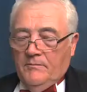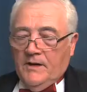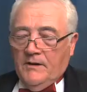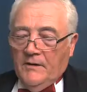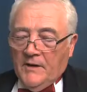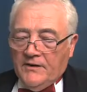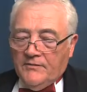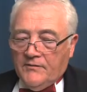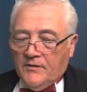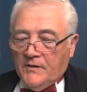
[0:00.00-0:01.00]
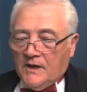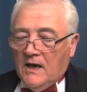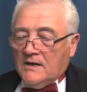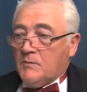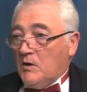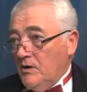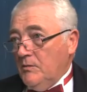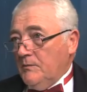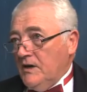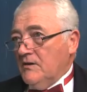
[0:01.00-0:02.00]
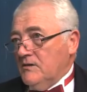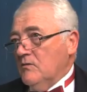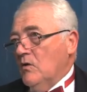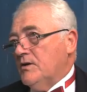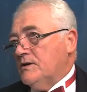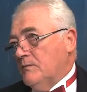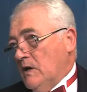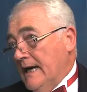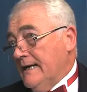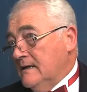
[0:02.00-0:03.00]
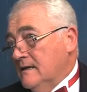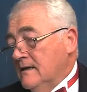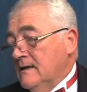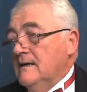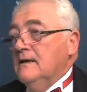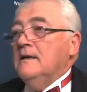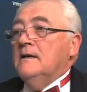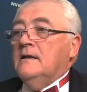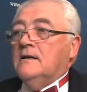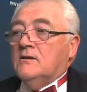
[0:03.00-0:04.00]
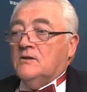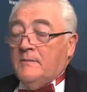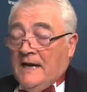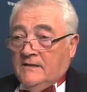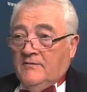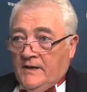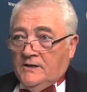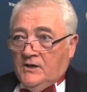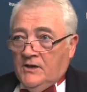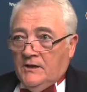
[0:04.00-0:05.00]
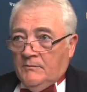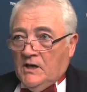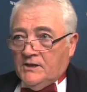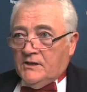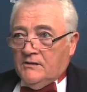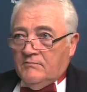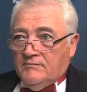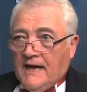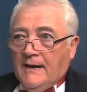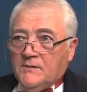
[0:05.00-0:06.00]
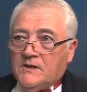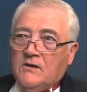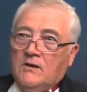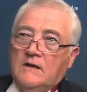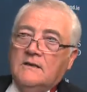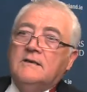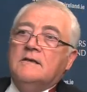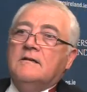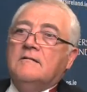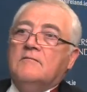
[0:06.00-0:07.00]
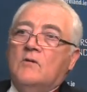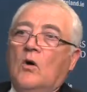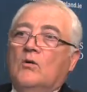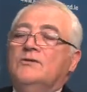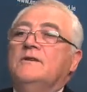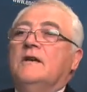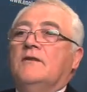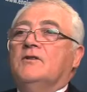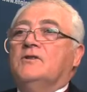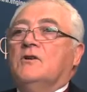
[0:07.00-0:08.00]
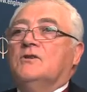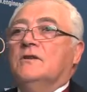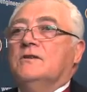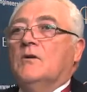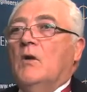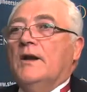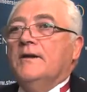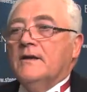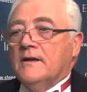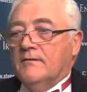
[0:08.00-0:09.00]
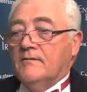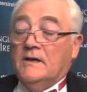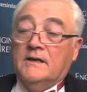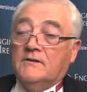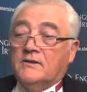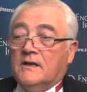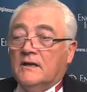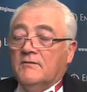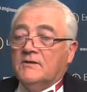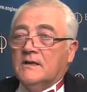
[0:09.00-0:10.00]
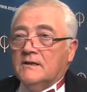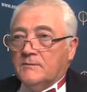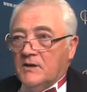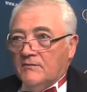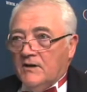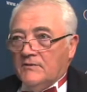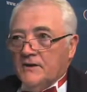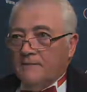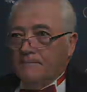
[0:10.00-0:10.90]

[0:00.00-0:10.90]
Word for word: a, a benefit from the cost per cubic meters of water supplied. So it's a massive engineering project: dams, tunnels, roads, infrastructure, and so on. And very interesting, obviously, to be involved in.